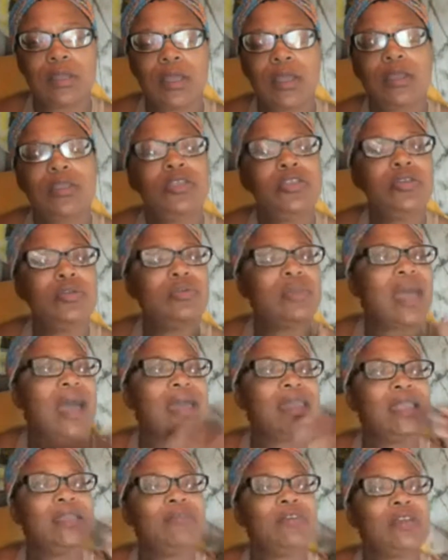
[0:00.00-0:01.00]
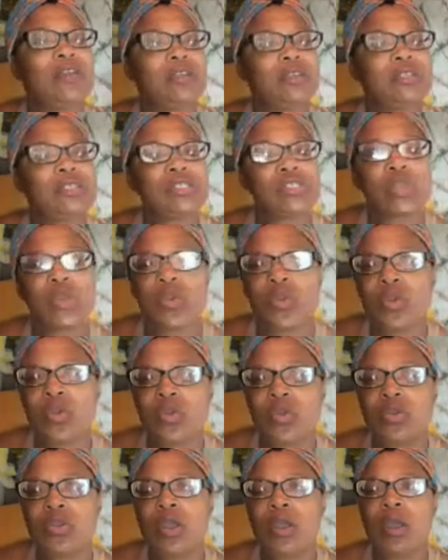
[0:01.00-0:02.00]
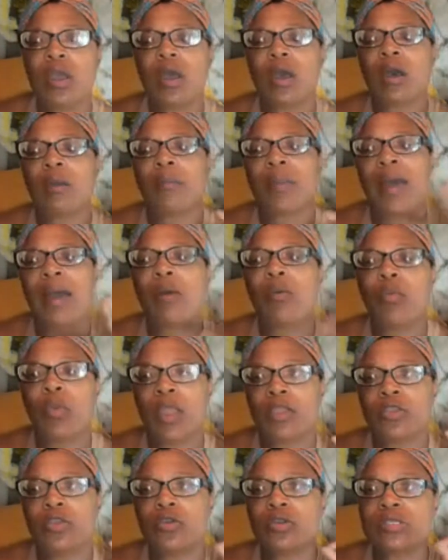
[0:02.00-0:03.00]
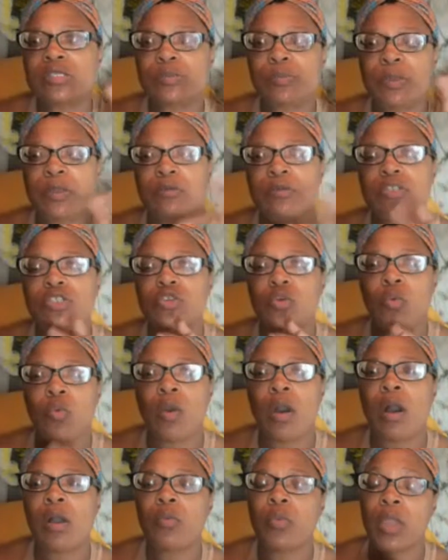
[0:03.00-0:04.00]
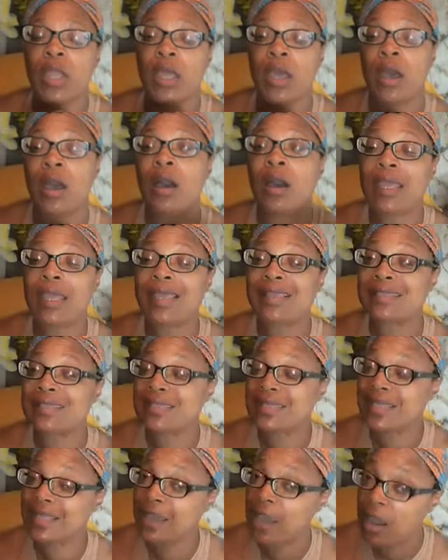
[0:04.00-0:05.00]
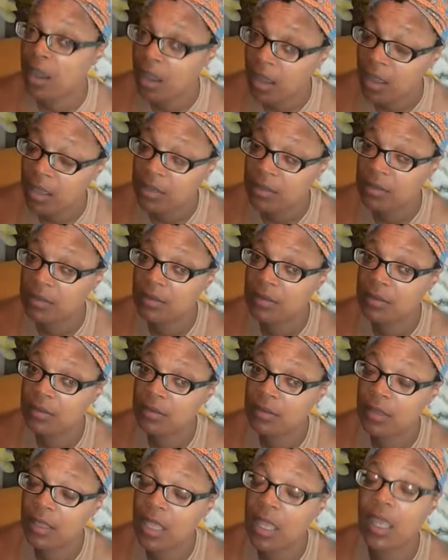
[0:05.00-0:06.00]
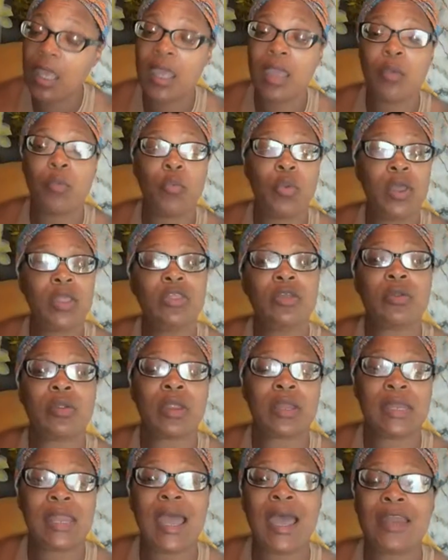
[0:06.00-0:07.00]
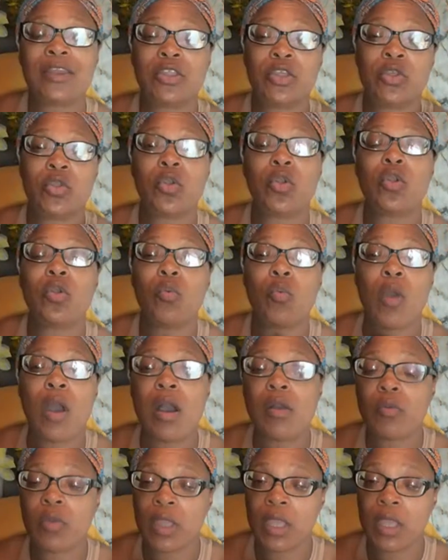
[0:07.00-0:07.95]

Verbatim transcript: You're not even concerned about where your spiritual walk with God has gone and whether or not your walk with